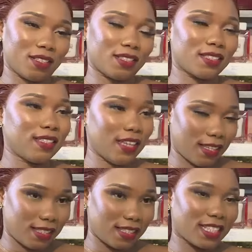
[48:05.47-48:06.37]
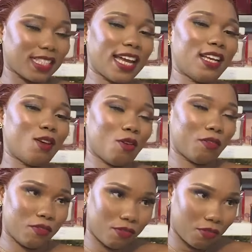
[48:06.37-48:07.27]
Because, yes, because I
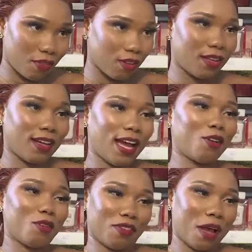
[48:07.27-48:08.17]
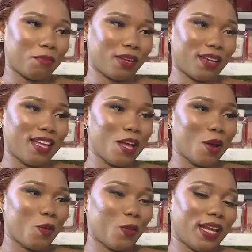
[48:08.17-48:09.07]
love, I love Gambia.
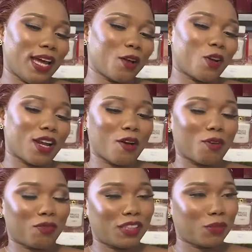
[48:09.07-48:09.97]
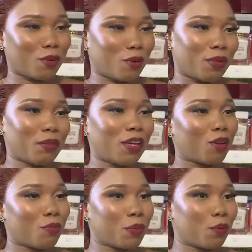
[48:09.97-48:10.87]
Mm. When I got out of this problem, a
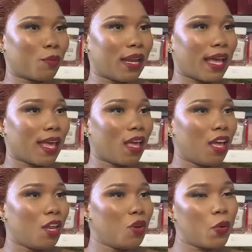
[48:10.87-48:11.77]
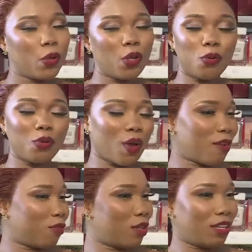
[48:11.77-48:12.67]
lot of people be like, no, yo, you
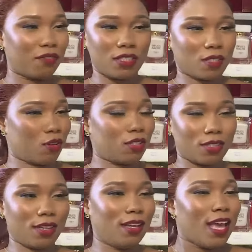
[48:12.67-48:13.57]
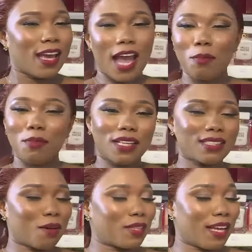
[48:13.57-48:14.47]
have to leave this country.
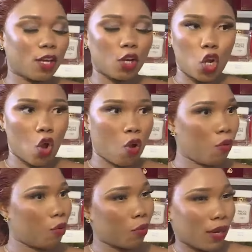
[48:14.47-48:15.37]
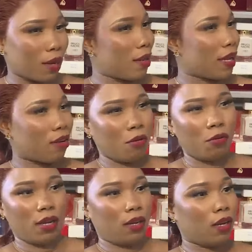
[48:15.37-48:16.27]
Gambians, I'm like, no, where am I
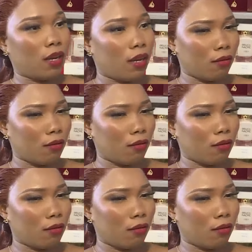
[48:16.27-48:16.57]
going?